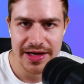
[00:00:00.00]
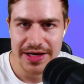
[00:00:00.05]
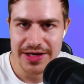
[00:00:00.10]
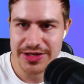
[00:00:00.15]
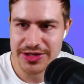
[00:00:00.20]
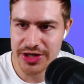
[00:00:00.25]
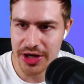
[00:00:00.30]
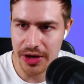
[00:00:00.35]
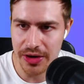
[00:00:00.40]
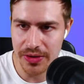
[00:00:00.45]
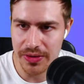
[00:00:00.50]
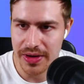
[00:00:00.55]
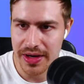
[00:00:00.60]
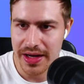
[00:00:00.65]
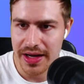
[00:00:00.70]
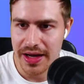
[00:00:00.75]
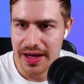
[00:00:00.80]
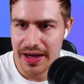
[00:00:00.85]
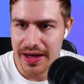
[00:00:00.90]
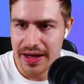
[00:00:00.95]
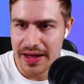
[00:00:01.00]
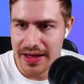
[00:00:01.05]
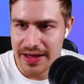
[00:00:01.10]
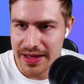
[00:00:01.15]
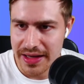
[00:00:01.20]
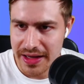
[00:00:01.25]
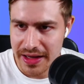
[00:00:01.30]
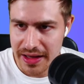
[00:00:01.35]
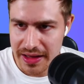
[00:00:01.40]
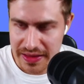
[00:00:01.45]
So
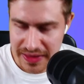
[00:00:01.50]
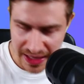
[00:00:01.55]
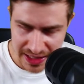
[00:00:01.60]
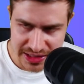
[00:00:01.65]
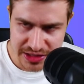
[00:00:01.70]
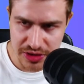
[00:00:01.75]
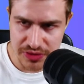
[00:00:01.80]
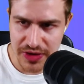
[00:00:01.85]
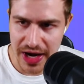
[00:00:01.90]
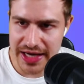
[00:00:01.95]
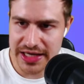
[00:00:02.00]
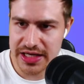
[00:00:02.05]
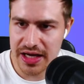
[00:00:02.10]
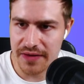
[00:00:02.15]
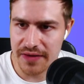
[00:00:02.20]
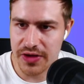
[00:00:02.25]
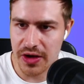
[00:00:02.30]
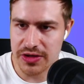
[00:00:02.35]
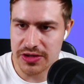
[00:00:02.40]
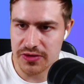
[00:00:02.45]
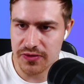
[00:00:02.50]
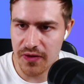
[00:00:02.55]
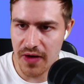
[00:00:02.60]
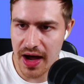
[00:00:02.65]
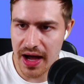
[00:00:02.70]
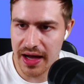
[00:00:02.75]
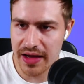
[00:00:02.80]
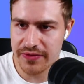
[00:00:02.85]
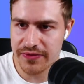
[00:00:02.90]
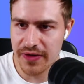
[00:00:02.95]
that's the rating of those
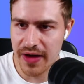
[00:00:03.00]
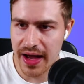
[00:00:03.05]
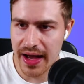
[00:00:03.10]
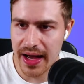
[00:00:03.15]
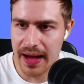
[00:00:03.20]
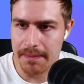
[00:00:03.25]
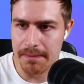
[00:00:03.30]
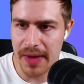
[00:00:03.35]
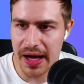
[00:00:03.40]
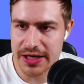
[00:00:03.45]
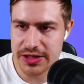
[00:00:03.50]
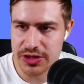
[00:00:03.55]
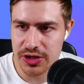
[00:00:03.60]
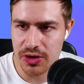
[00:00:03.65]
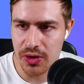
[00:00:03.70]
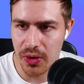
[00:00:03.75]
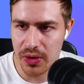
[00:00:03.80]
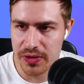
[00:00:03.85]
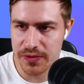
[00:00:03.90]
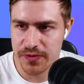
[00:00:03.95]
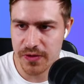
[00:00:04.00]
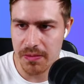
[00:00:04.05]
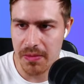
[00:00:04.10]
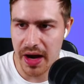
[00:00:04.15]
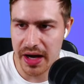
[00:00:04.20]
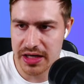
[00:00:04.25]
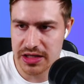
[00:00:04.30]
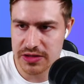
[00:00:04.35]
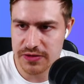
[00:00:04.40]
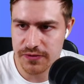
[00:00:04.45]
5. Ahmad to Gordon from
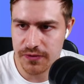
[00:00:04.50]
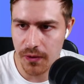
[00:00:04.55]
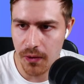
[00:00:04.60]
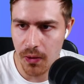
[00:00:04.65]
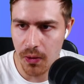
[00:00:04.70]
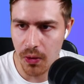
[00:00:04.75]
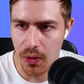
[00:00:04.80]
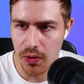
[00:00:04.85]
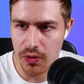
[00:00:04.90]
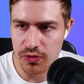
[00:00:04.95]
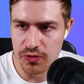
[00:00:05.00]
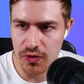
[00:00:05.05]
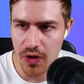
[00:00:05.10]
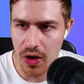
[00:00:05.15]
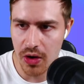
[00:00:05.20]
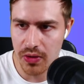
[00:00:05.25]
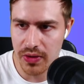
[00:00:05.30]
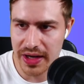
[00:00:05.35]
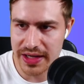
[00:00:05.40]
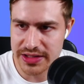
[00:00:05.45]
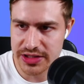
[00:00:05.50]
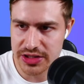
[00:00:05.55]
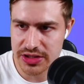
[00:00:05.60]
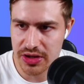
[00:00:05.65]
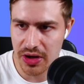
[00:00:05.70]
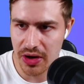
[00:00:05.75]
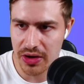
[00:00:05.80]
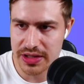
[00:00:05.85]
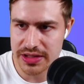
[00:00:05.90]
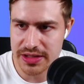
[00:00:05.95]
-4 or roll and
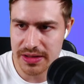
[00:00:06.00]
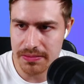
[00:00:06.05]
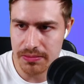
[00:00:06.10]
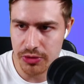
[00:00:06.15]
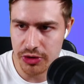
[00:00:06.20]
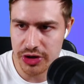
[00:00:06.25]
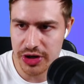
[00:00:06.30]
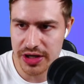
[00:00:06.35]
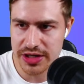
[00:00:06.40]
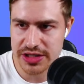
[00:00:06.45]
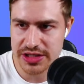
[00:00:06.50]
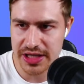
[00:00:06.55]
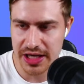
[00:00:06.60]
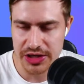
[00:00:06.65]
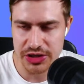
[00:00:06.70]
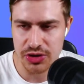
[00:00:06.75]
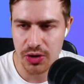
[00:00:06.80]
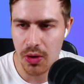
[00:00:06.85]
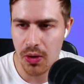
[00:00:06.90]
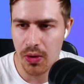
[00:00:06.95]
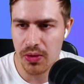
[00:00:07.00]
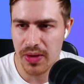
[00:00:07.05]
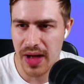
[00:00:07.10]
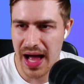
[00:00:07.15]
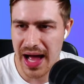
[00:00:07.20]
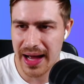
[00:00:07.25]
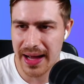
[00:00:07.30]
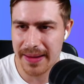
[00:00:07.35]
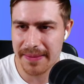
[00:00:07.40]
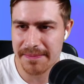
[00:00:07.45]
start Muniz/Hall.
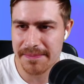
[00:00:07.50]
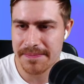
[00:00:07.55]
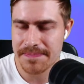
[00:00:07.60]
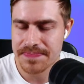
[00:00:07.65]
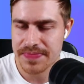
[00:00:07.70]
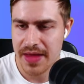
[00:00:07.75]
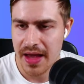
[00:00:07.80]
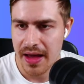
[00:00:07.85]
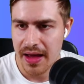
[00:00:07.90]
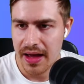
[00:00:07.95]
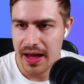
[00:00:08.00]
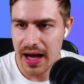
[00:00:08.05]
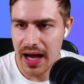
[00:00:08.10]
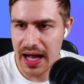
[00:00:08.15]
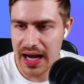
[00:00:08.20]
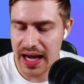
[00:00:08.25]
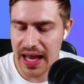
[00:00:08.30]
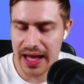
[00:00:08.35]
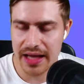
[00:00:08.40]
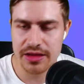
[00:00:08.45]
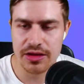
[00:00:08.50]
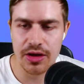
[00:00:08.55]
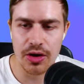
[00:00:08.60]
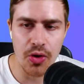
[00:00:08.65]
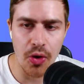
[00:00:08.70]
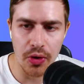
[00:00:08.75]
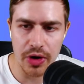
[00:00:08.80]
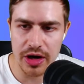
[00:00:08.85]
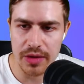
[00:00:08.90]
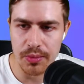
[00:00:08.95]
I like the
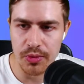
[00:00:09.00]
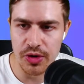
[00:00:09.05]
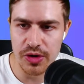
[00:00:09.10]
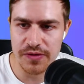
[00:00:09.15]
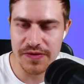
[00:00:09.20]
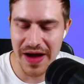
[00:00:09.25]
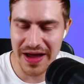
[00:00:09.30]
Gordon move.